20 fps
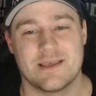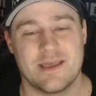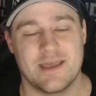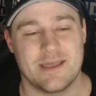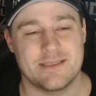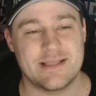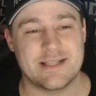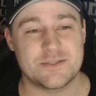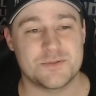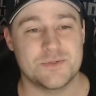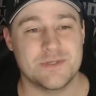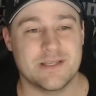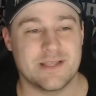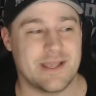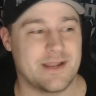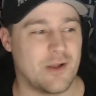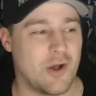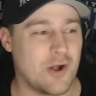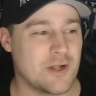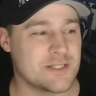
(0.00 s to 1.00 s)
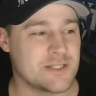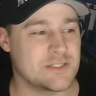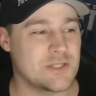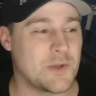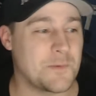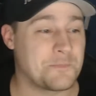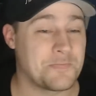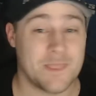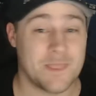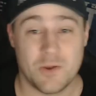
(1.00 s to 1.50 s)
And that's what you need. And
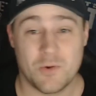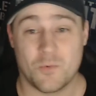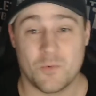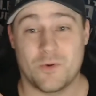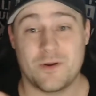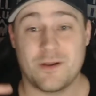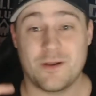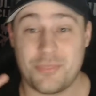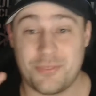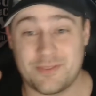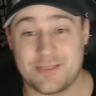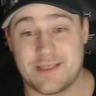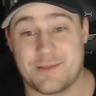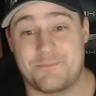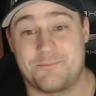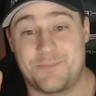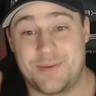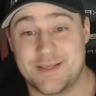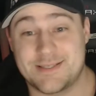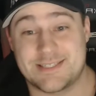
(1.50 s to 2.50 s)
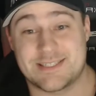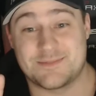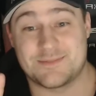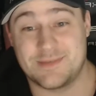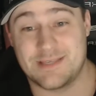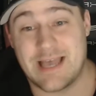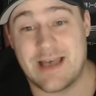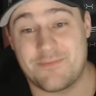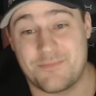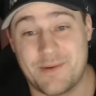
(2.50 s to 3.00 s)
also, one other thing that pisses
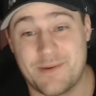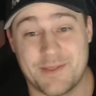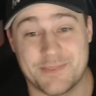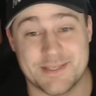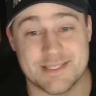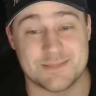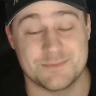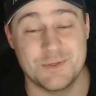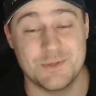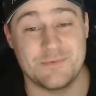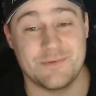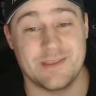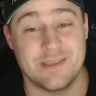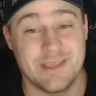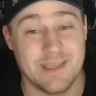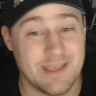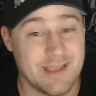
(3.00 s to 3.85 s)
me off about this movie,